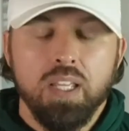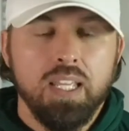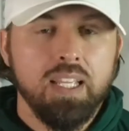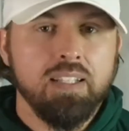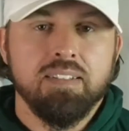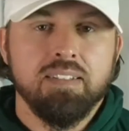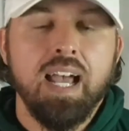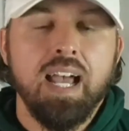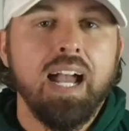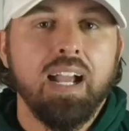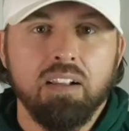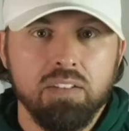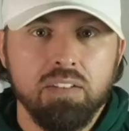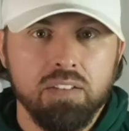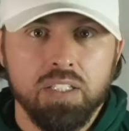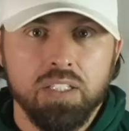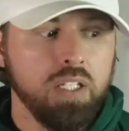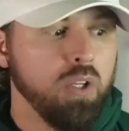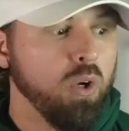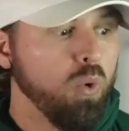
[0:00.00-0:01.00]

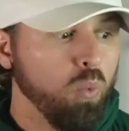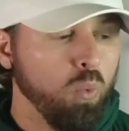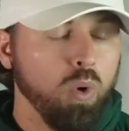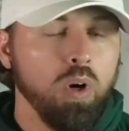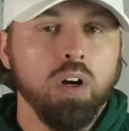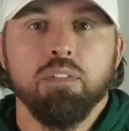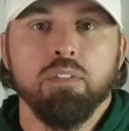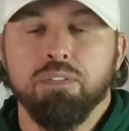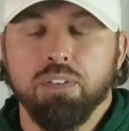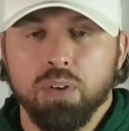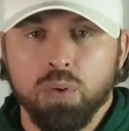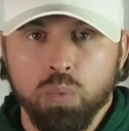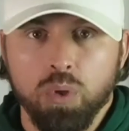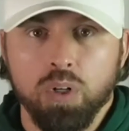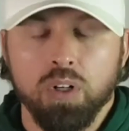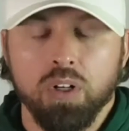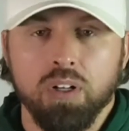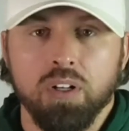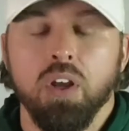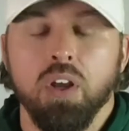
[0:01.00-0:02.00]
exactly word for
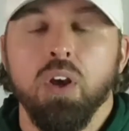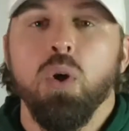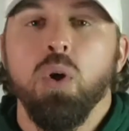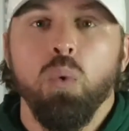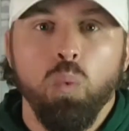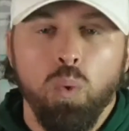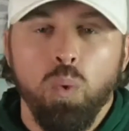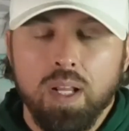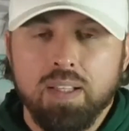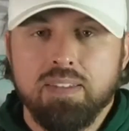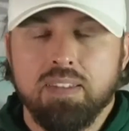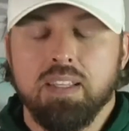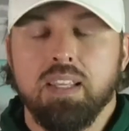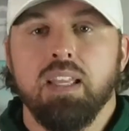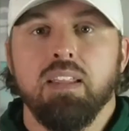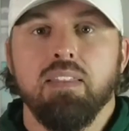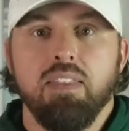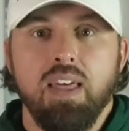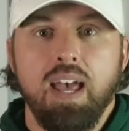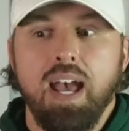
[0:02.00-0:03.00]
word what's
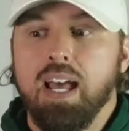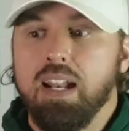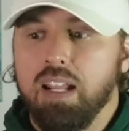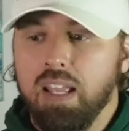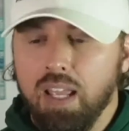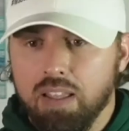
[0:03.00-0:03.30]
in that,